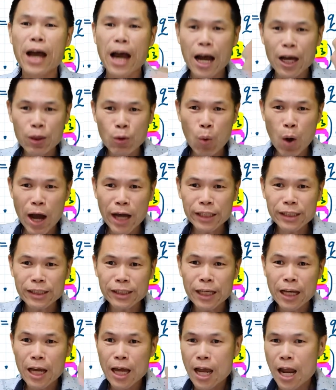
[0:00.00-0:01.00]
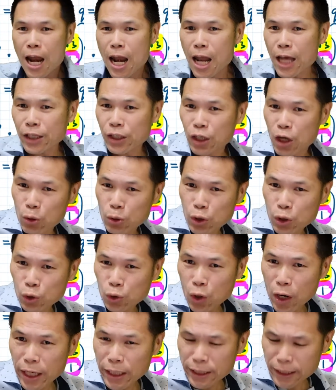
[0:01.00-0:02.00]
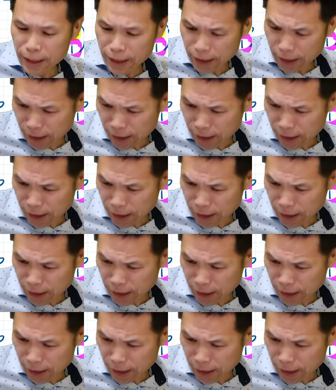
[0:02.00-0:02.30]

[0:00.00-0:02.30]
Otherwise, let's go straight